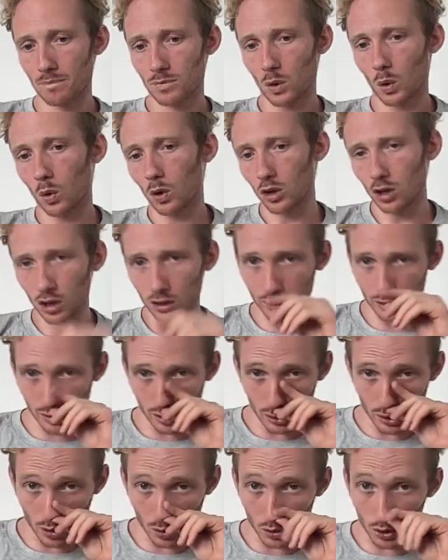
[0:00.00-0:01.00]
Or
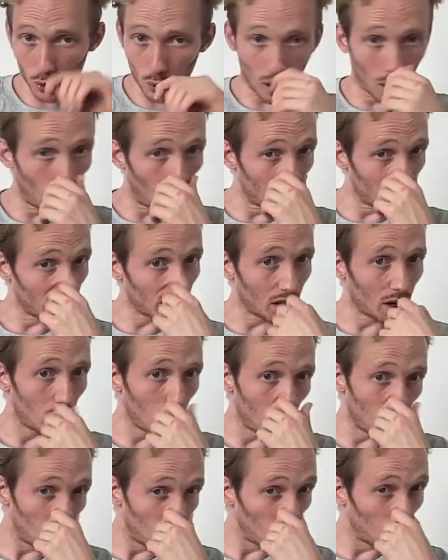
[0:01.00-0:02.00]
do I want to
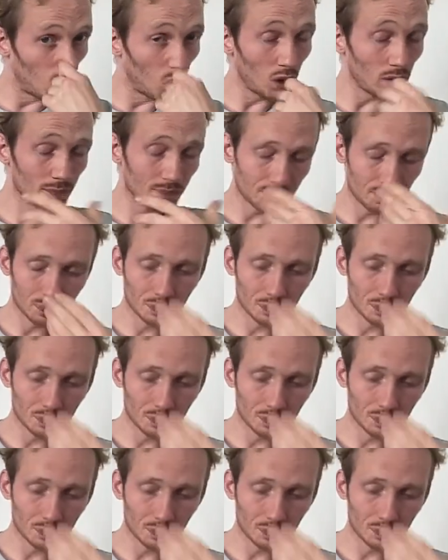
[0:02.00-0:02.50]
go